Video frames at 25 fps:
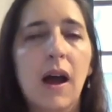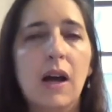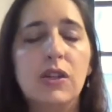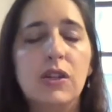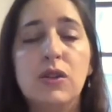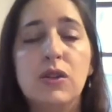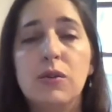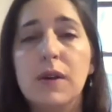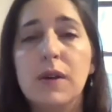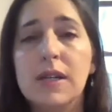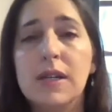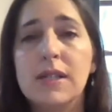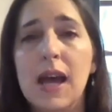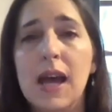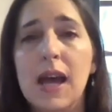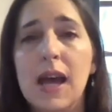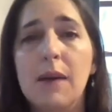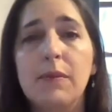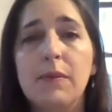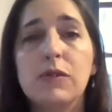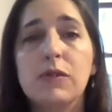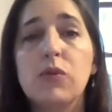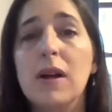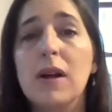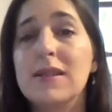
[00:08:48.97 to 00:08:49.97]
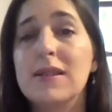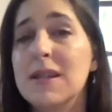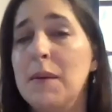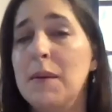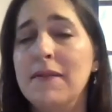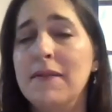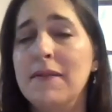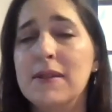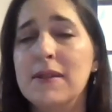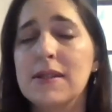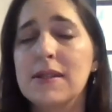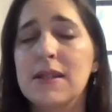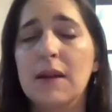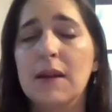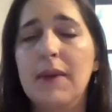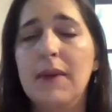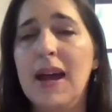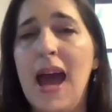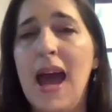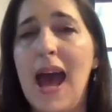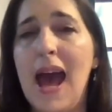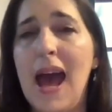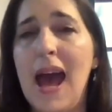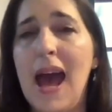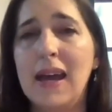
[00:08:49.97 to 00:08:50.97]
Two examples. One, some of this is done by
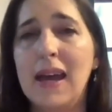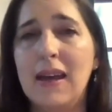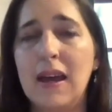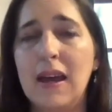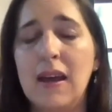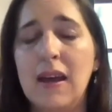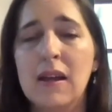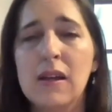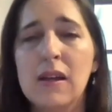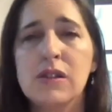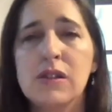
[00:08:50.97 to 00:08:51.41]
hacking.